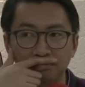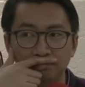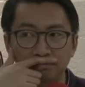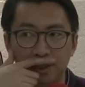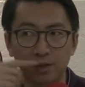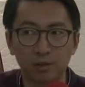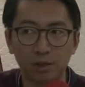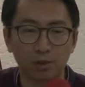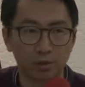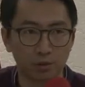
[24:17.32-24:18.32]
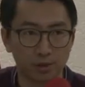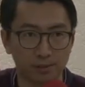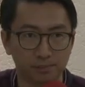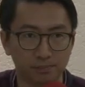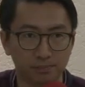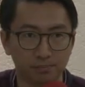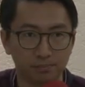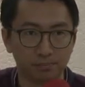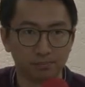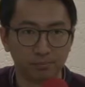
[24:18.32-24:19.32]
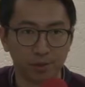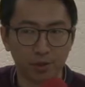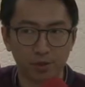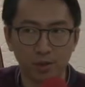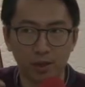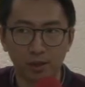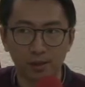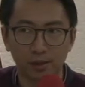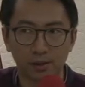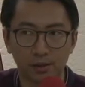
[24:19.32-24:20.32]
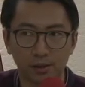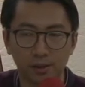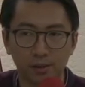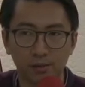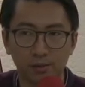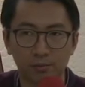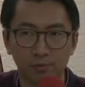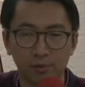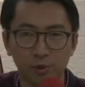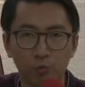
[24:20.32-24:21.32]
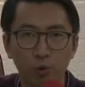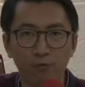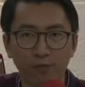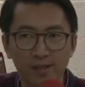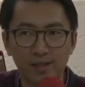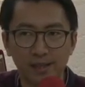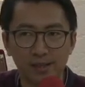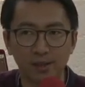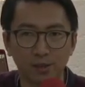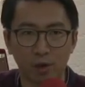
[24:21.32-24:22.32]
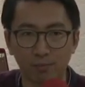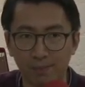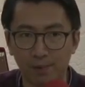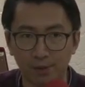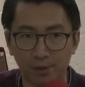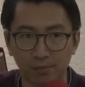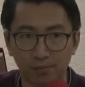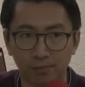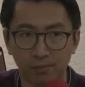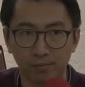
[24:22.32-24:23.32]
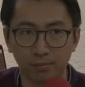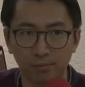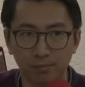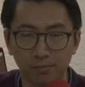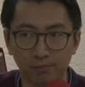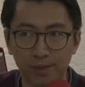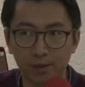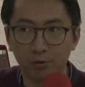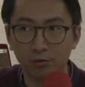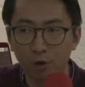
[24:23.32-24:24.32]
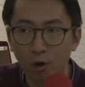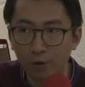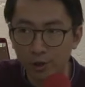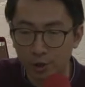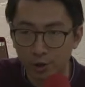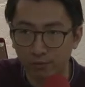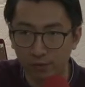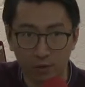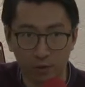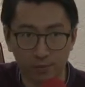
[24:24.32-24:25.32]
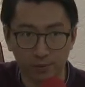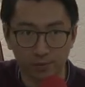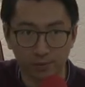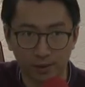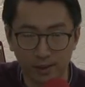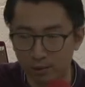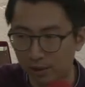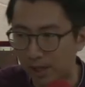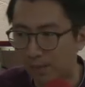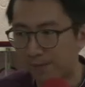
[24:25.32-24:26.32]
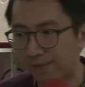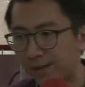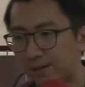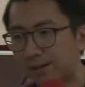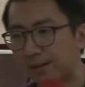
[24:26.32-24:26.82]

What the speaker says: Because you are not chosen. Because you will face the eternal condemnation based on your rejection of the gospel. And that's what Karl Barth says.